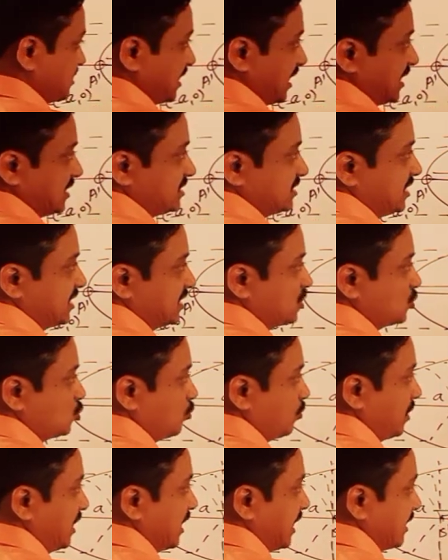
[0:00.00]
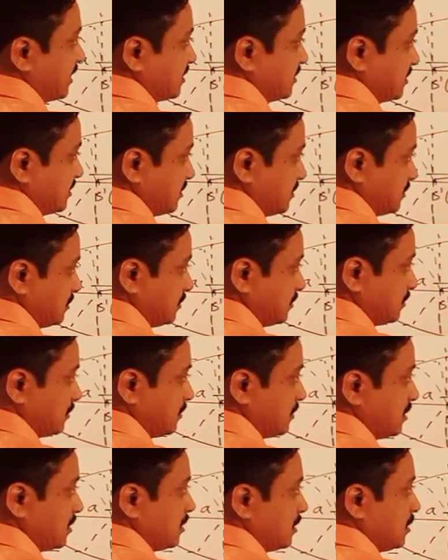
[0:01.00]
S dash to P length.
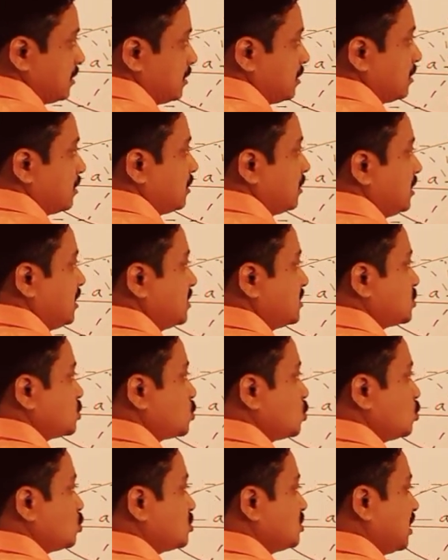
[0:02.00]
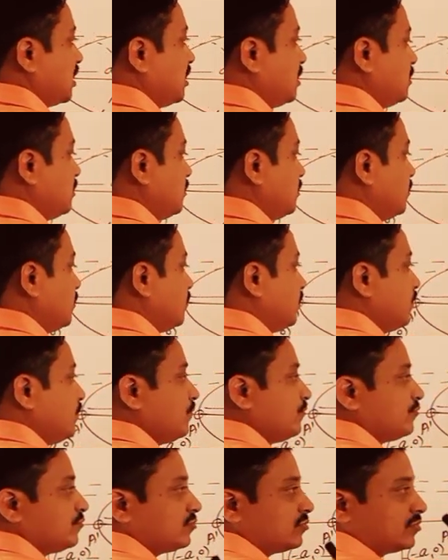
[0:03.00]
These total
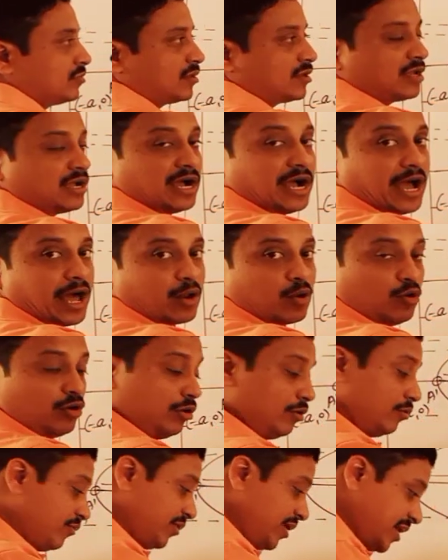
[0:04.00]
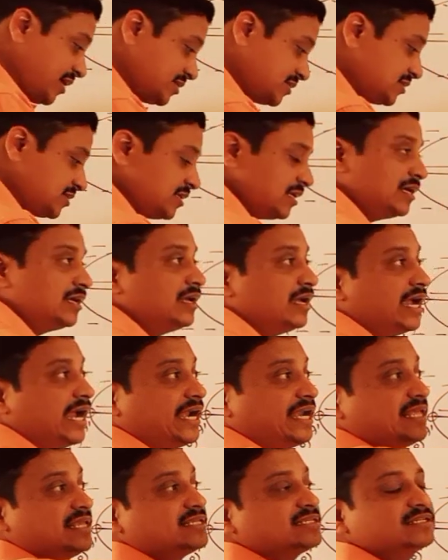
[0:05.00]
are always,
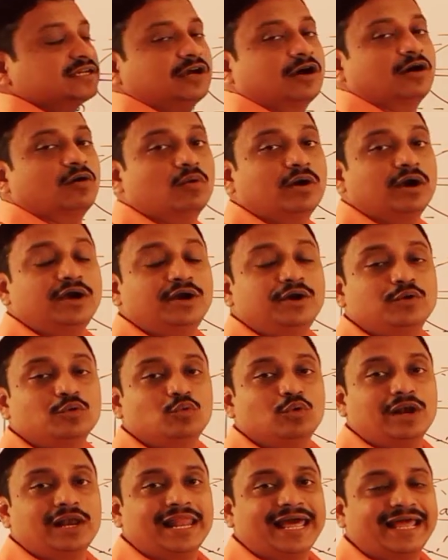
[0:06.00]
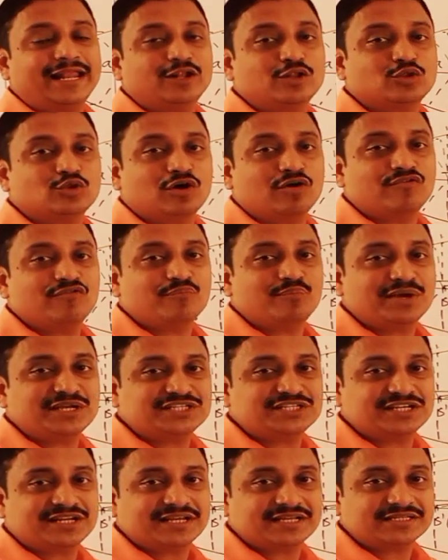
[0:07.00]
it is covered to length of
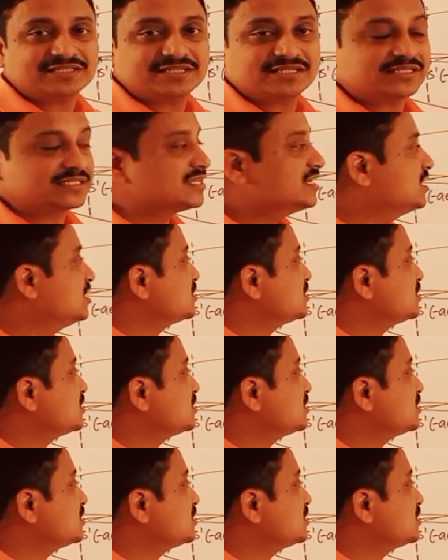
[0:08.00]
major axis.